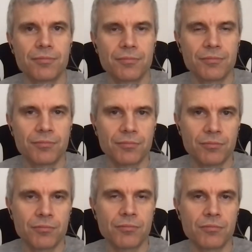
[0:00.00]

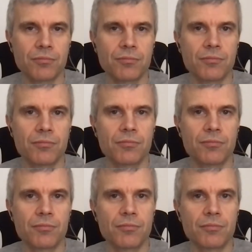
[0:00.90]

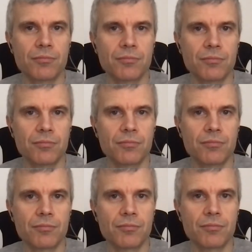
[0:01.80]

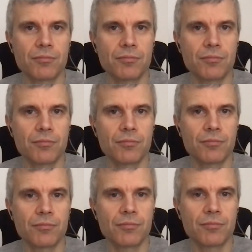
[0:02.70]

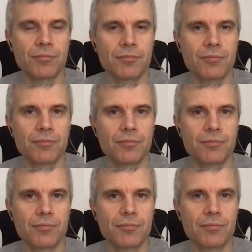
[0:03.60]

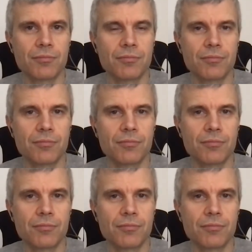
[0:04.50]
This person isn't speaking.